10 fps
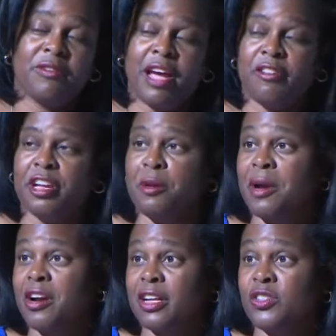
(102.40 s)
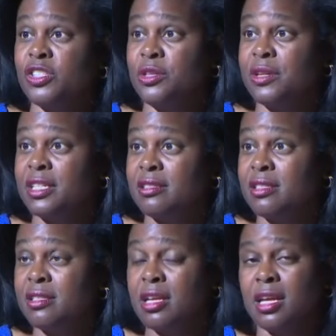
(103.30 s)
of African American students
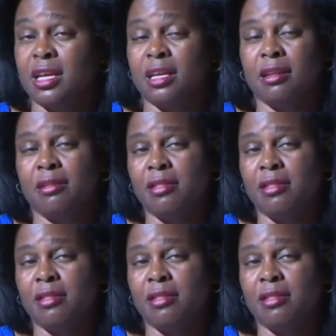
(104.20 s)
in,